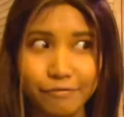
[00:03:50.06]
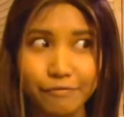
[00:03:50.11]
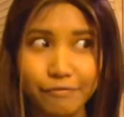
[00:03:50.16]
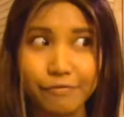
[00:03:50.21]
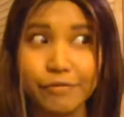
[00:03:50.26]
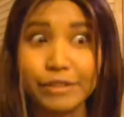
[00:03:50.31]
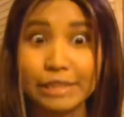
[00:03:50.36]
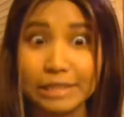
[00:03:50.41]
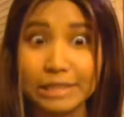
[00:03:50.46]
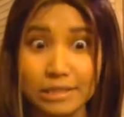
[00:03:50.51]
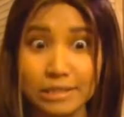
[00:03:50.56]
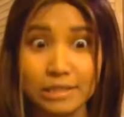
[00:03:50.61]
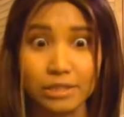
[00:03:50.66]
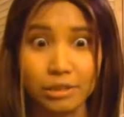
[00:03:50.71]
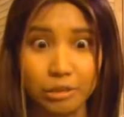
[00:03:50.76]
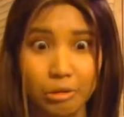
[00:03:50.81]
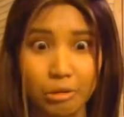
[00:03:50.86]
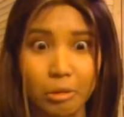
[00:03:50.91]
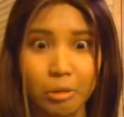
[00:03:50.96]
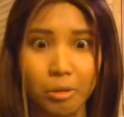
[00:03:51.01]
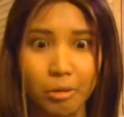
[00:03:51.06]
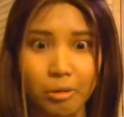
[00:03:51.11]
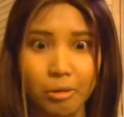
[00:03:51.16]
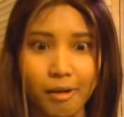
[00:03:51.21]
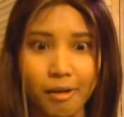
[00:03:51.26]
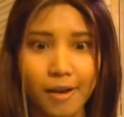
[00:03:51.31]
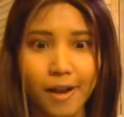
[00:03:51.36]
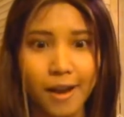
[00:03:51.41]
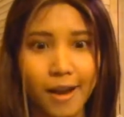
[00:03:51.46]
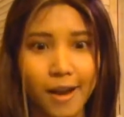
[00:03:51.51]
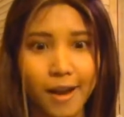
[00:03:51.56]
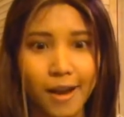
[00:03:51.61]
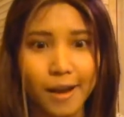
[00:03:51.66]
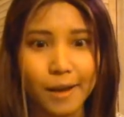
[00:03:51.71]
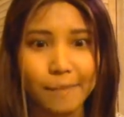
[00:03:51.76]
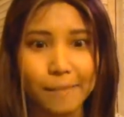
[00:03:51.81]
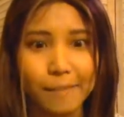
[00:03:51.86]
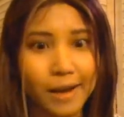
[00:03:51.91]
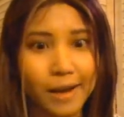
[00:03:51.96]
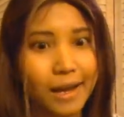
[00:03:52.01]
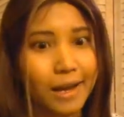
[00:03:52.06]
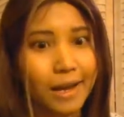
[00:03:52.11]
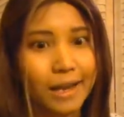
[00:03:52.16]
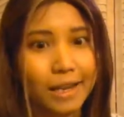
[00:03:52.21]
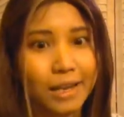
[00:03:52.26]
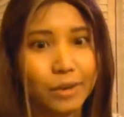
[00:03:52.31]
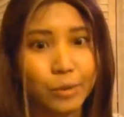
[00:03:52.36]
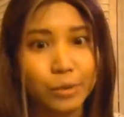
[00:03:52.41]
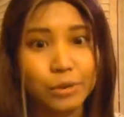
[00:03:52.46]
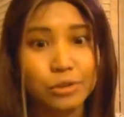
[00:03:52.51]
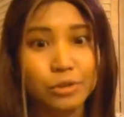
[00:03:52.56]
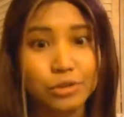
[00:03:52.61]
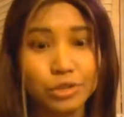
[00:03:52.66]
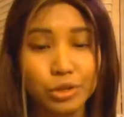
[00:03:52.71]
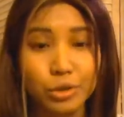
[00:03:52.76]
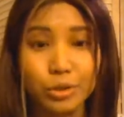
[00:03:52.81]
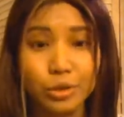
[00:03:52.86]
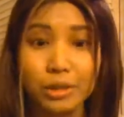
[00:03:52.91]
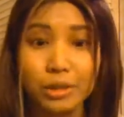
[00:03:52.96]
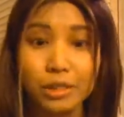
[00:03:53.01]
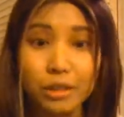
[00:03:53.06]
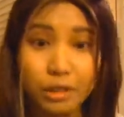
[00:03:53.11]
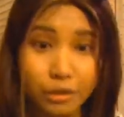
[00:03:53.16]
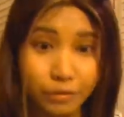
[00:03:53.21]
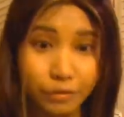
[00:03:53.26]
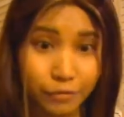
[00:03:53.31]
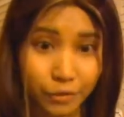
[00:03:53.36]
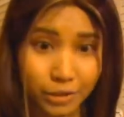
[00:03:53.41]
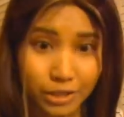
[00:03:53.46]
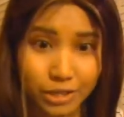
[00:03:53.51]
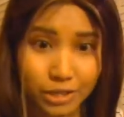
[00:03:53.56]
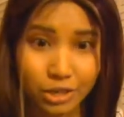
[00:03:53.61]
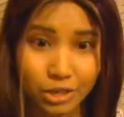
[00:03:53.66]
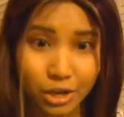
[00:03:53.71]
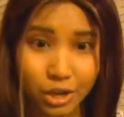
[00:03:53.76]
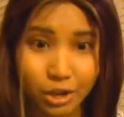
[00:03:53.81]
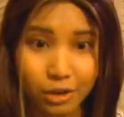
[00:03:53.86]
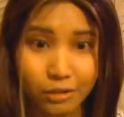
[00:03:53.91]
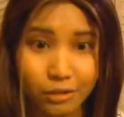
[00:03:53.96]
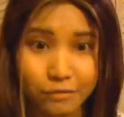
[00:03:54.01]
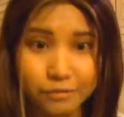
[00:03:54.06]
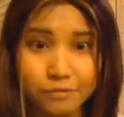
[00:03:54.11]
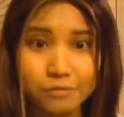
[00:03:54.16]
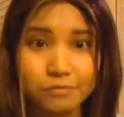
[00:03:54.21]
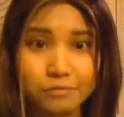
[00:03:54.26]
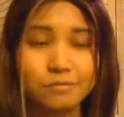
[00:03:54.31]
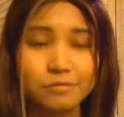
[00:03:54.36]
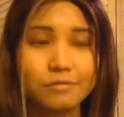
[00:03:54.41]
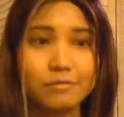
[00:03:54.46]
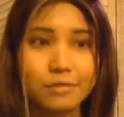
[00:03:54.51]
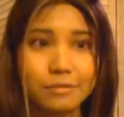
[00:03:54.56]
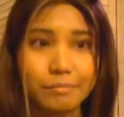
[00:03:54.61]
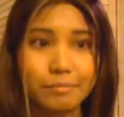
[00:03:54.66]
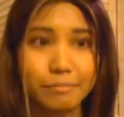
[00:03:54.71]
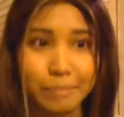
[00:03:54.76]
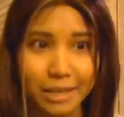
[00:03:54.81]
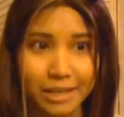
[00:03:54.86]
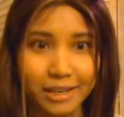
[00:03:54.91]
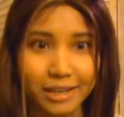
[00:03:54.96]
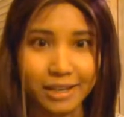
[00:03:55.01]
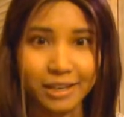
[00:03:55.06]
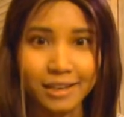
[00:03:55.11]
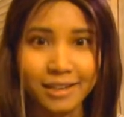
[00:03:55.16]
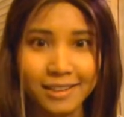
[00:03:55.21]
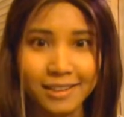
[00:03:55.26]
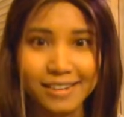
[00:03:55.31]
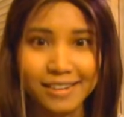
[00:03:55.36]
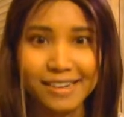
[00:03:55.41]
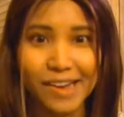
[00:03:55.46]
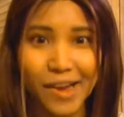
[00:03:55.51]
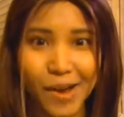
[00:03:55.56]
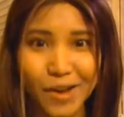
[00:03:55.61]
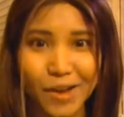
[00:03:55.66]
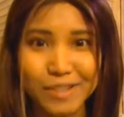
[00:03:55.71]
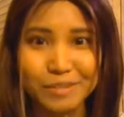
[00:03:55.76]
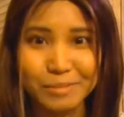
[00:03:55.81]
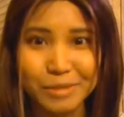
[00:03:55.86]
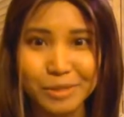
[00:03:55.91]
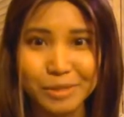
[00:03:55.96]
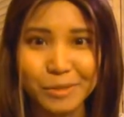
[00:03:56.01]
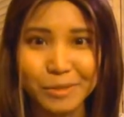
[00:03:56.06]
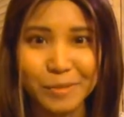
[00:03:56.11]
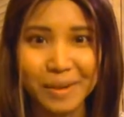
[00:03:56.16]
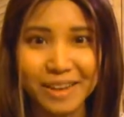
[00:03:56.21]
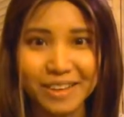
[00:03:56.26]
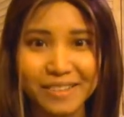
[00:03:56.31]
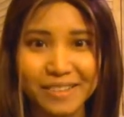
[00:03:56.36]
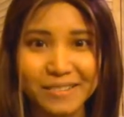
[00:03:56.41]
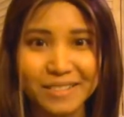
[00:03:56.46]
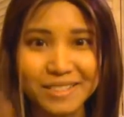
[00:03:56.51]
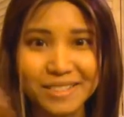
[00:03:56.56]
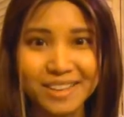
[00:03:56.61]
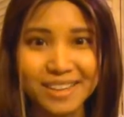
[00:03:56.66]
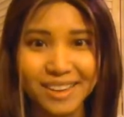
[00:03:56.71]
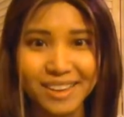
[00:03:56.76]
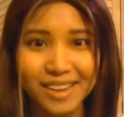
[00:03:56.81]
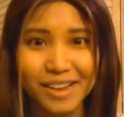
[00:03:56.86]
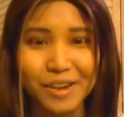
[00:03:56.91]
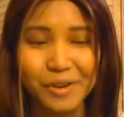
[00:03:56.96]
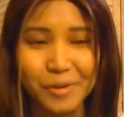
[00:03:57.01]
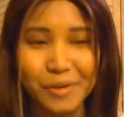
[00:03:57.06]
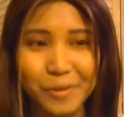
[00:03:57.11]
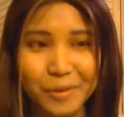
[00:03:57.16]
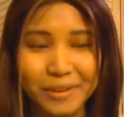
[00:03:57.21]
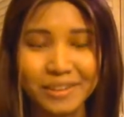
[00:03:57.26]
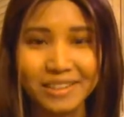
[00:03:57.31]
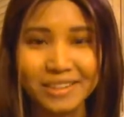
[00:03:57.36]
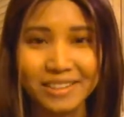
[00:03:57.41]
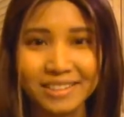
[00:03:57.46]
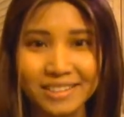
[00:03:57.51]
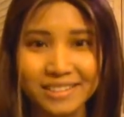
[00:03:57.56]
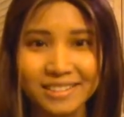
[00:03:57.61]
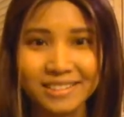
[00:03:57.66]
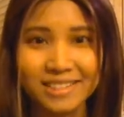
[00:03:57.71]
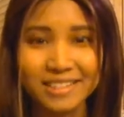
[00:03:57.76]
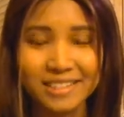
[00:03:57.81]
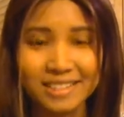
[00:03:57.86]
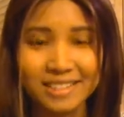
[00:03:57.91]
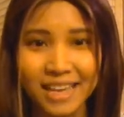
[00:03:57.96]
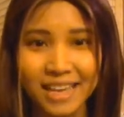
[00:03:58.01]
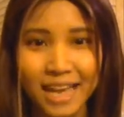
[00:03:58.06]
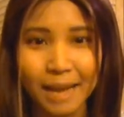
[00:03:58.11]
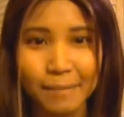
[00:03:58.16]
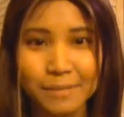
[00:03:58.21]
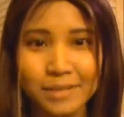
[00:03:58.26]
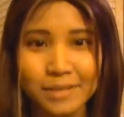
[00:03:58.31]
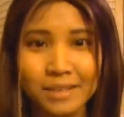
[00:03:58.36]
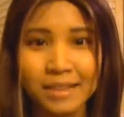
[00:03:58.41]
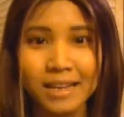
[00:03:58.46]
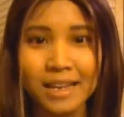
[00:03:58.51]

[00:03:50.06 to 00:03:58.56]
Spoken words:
freezing cold. I will show you a little footage of me in the hospital while I was wearing these caps.